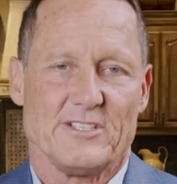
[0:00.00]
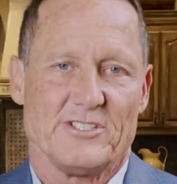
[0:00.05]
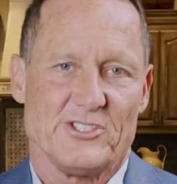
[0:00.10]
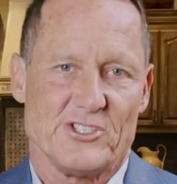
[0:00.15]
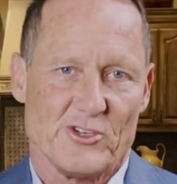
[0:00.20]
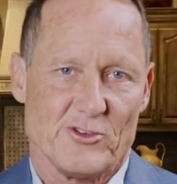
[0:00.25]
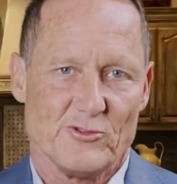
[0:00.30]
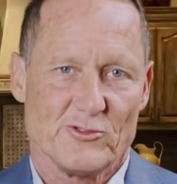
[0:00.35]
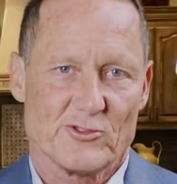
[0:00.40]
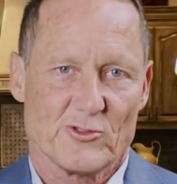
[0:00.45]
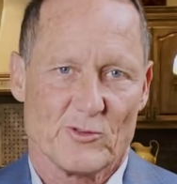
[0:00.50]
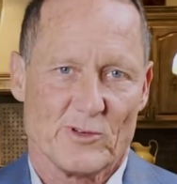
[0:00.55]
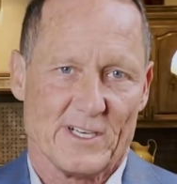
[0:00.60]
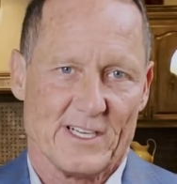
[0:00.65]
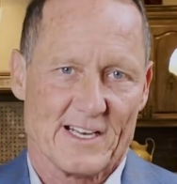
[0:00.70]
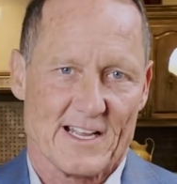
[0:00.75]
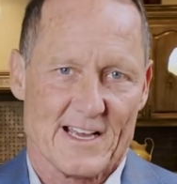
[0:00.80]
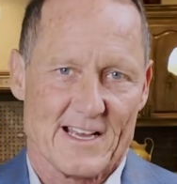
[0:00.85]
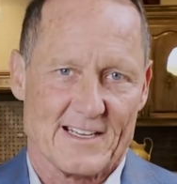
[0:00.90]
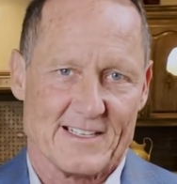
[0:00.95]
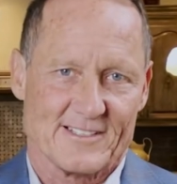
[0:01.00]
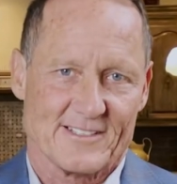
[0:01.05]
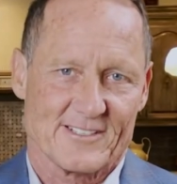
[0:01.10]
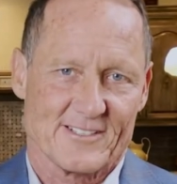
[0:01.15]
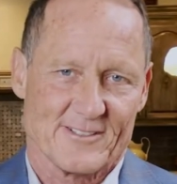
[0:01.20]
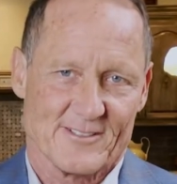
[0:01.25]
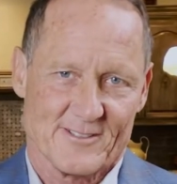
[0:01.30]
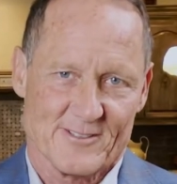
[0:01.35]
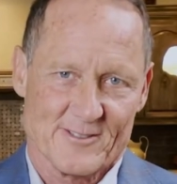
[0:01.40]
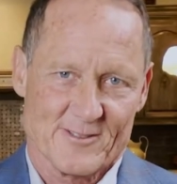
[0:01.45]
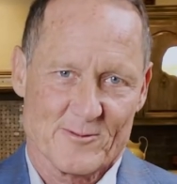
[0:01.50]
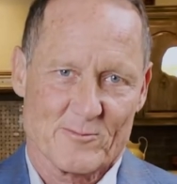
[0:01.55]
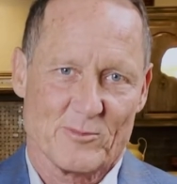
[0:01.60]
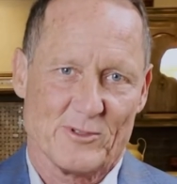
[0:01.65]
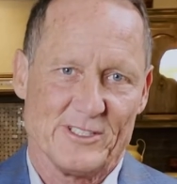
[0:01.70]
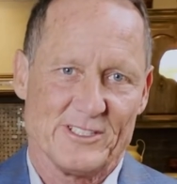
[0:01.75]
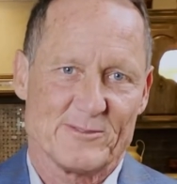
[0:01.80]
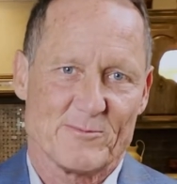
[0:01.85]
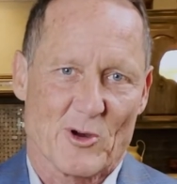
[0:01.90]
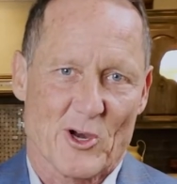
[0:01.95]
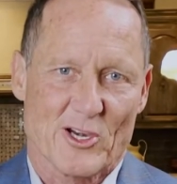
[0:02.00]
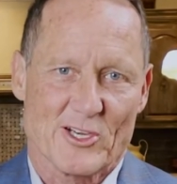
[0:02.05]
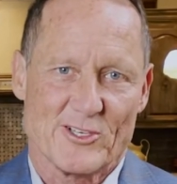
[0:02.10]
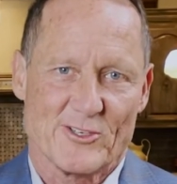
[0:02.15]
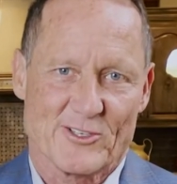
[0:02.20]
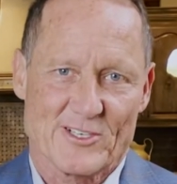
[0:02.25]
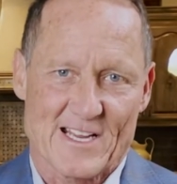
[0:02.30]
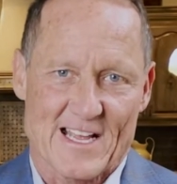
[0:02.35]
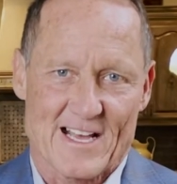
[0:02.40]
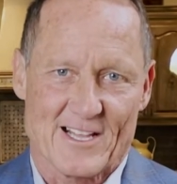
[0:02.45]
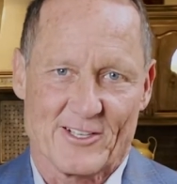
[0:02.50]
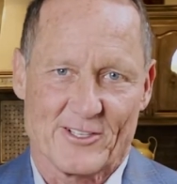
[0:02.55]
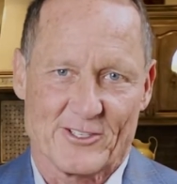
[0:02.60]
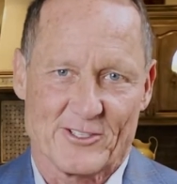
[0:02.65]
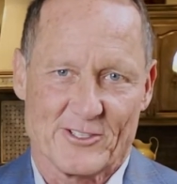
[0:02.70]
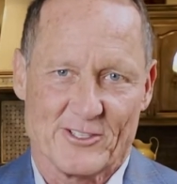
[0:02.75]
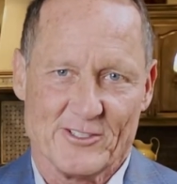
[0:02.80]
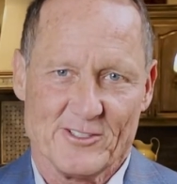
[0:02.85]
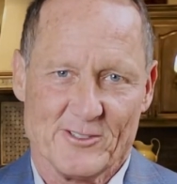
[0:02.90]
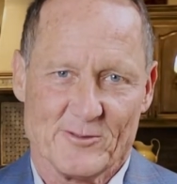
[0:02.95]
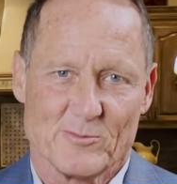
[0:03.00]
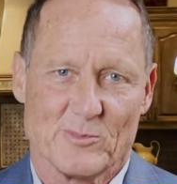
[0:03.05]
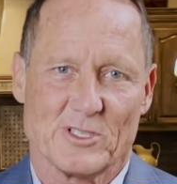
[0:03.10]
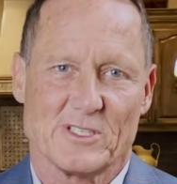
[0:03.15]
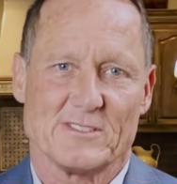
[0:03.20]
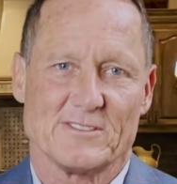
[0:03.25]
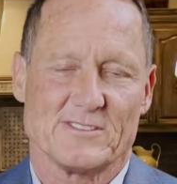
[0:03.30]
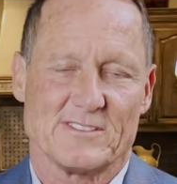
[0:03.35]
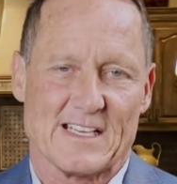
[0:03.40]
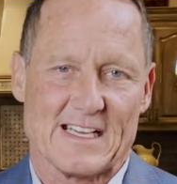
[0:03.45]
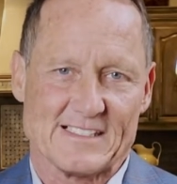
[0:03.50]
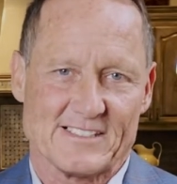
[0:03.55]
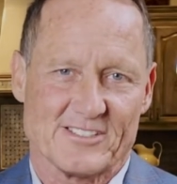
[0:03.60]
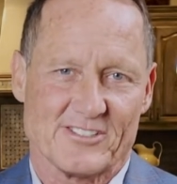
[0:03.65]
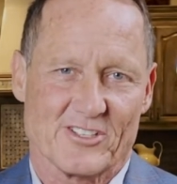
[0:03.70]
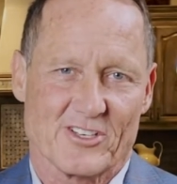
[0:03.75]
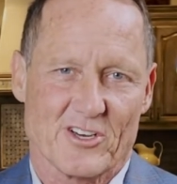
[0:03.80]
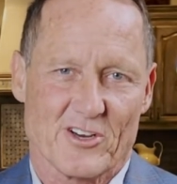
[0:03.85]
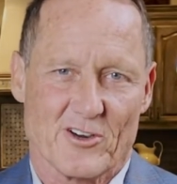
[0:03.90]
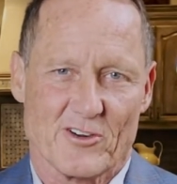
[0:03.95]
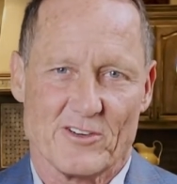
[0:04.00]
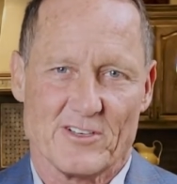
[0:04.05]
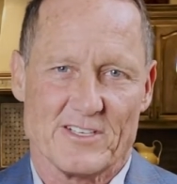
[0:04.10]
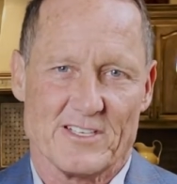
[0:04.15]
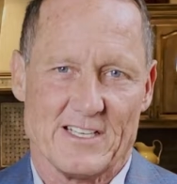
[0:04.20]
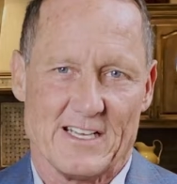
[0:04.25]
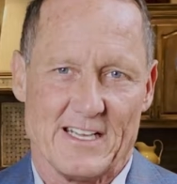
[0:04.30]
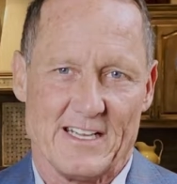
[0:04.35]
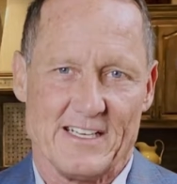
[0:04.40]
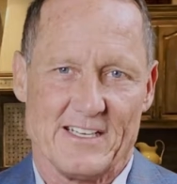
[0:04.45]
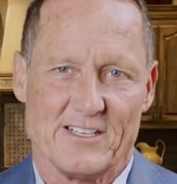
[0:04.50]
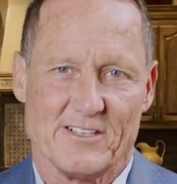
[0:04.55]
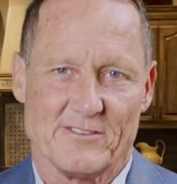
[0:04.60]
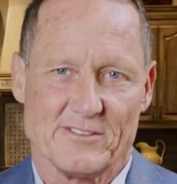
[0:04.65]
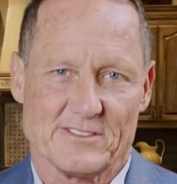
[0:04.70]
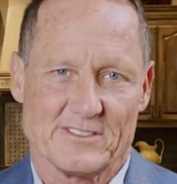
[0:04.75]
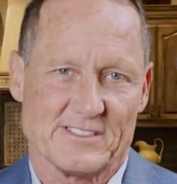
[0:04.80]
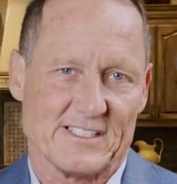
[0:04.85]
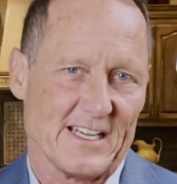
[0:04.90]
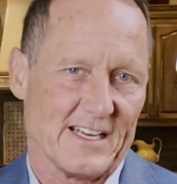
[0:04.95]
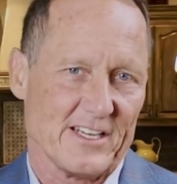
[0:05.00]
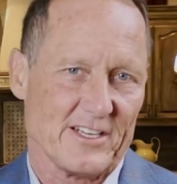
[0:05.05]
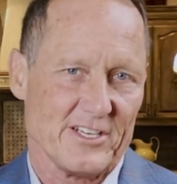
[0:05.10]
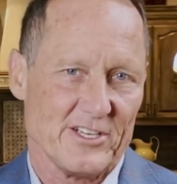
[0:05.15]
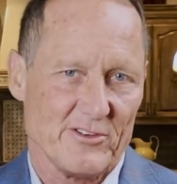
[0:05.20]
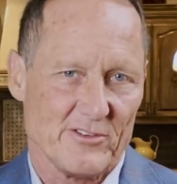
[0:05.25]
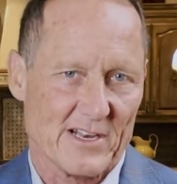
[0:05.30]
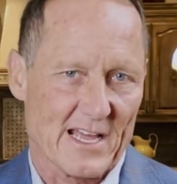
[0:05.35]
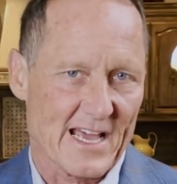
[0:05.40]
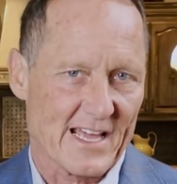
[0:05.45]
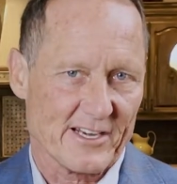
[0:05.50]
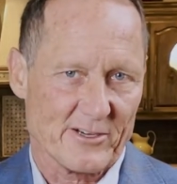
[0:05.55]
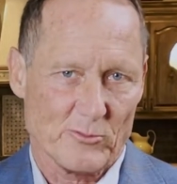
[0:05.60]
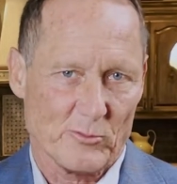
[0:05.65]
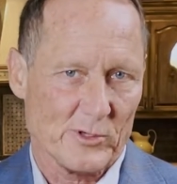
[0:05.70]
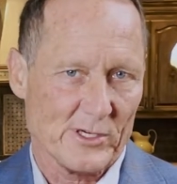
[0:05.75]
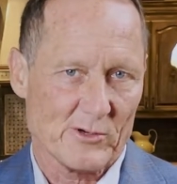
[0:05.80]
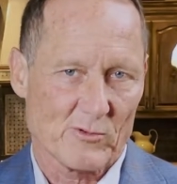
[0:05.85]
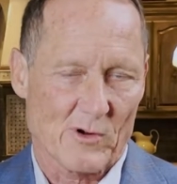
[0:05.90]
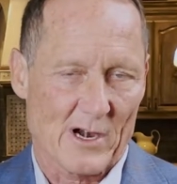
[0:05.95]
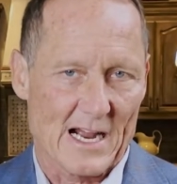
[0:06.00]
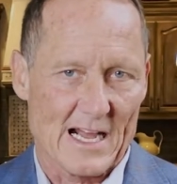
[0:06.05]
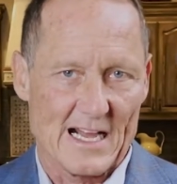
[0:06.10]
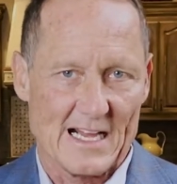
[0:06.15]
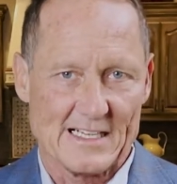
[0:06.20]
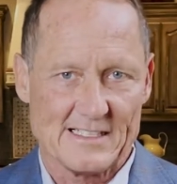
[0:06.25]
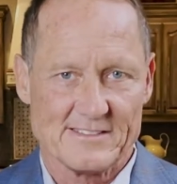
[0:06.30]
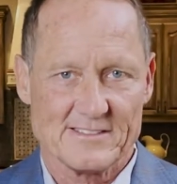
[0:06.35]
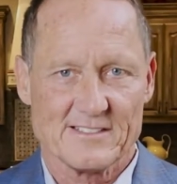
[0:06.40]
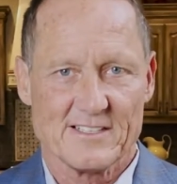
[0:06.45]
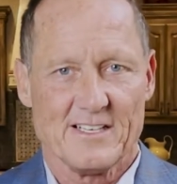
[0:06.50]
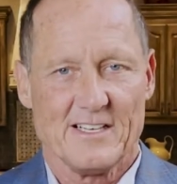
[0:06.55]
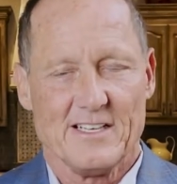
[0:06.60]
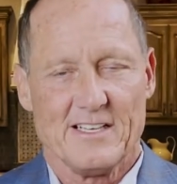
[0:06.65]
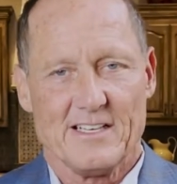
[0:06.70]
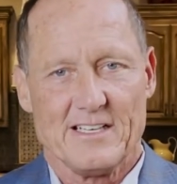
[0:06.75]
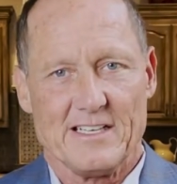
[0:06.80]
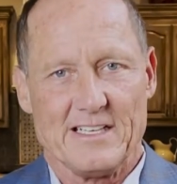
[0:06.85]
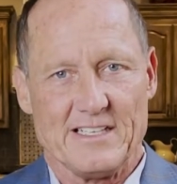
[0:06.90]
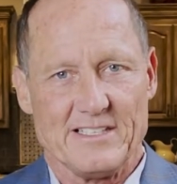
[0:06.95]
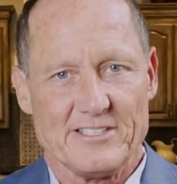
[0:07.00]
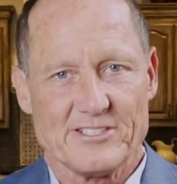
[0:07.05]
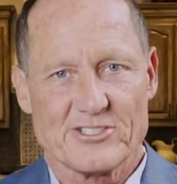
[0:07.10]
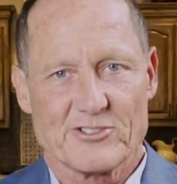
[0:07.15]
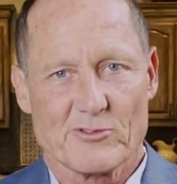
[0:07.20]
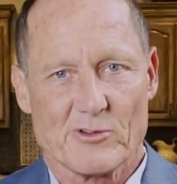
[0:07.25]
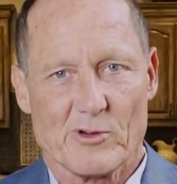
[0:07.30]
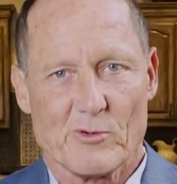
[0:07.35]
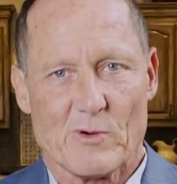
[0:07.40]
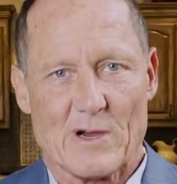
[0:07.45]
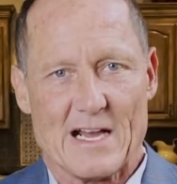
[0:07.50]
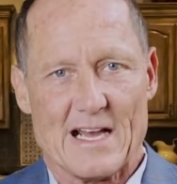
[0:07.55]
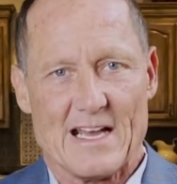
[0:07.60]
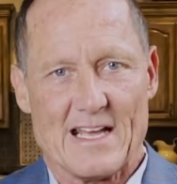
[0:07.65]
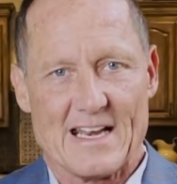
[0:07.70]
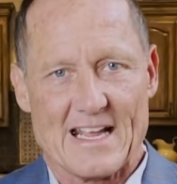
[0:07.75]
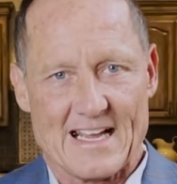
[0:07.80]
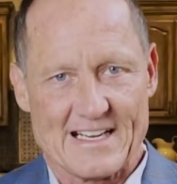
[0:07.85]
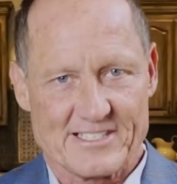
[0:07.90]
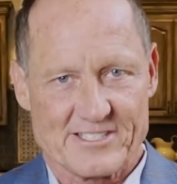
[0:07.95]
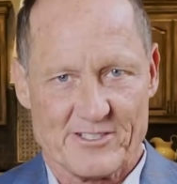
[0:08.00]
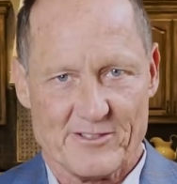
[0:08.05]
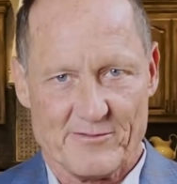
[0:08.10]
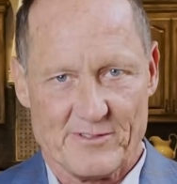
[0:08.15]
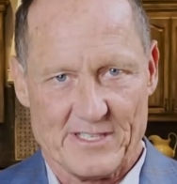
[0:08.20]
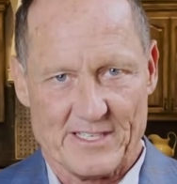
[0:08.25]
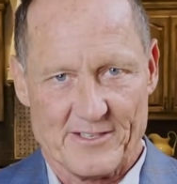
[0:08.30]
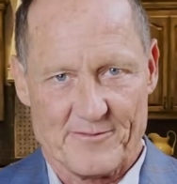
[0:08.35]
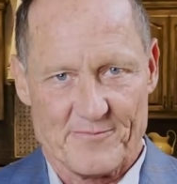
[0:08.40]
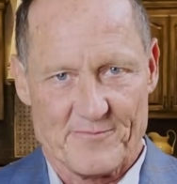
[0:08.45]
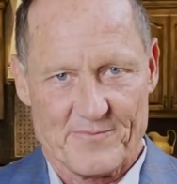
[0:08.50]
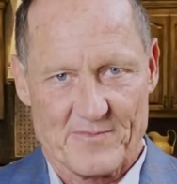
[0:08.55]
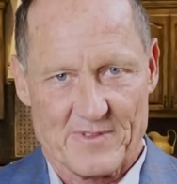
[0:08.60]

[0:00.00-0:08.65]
June 29th. Please mark your calendar because that's the current date of the second United We Rise industry-wide action event.